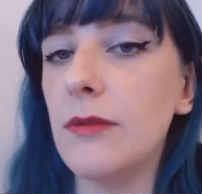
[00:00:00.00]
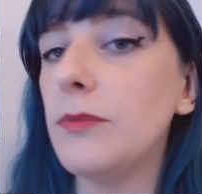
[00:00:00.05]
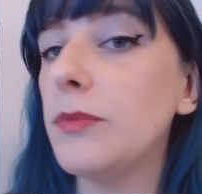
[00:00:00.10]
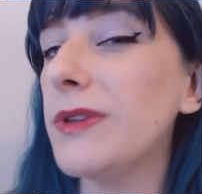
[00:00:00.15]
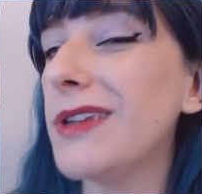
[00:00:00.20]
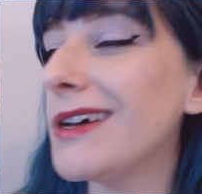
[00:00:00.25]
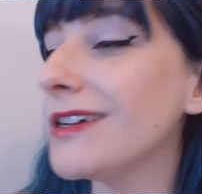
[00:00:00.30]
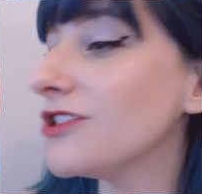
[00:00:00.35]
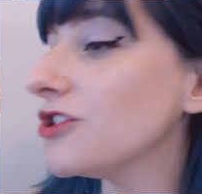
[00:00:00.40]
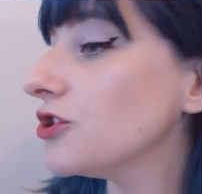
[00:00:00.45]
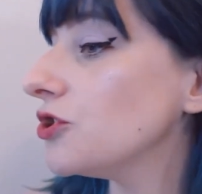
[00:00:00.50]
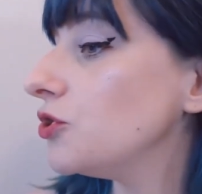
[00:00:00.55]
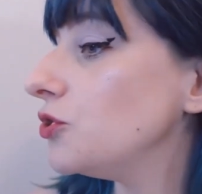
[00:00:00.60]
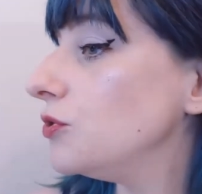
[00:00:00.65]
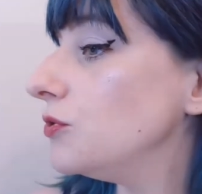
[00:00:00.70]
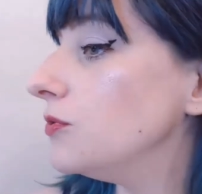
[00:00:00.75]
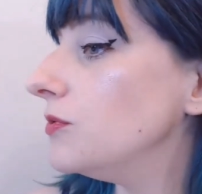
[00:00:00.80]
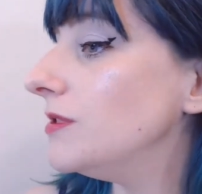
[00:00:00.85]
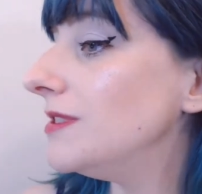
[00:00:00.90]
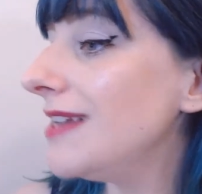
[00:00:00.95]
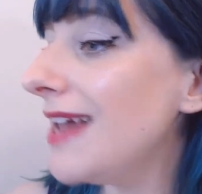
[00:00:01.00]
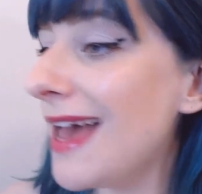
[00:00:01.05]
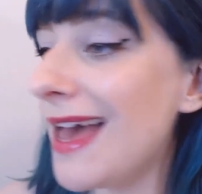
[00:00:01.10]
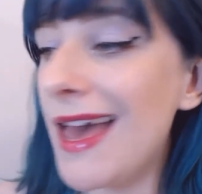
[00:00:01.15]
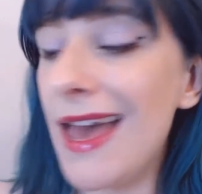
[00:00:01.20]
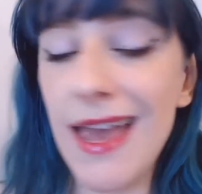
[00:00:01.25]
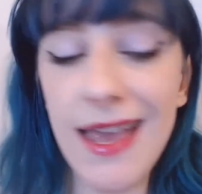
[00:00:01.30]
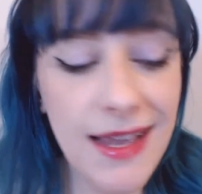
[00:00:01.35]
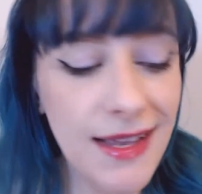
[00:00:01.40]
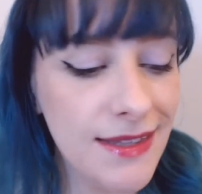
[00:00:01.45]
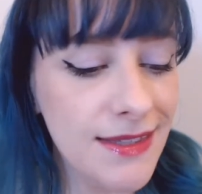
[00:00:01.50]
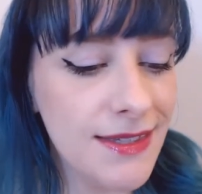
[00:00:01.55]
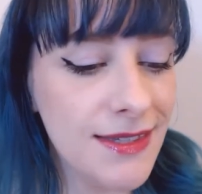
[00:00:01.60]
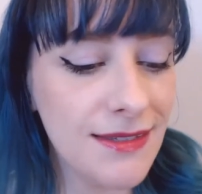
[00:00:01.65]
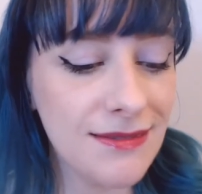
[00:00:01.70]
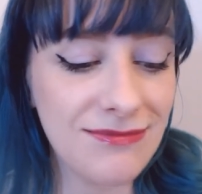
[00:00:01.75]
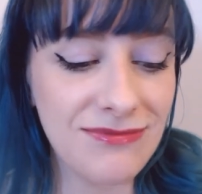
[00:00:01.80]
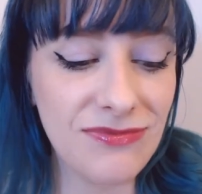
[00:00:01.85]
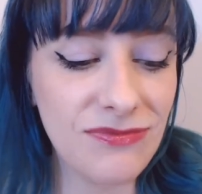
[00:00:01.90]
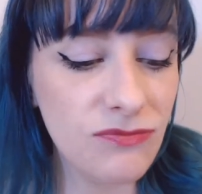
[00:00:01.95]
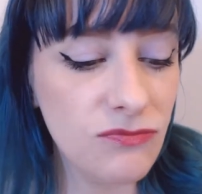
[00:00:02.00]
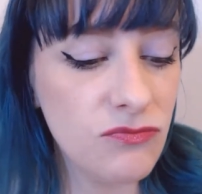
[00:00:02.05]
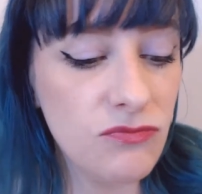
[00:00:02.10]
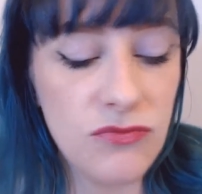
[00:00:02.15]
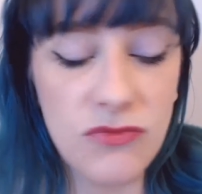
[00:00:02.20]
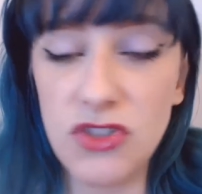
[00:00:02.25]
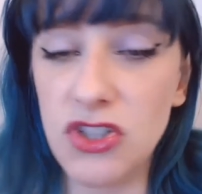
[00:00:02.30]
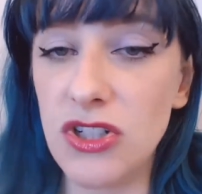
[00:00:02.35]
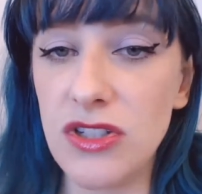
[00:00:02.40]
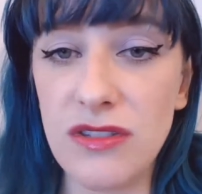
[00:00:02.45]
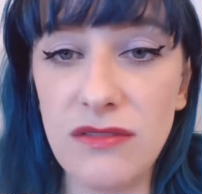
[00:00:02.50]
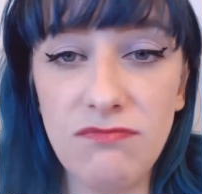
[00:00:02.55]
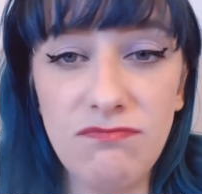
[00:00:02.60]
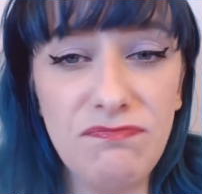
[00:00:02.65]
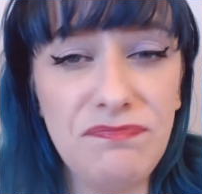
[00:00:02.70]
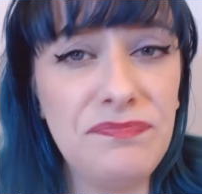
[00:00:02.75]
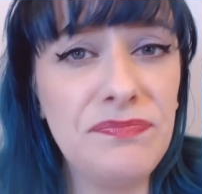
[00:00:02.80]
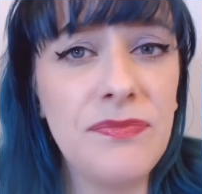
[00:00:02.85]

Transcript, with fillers: and the blush today. It's just,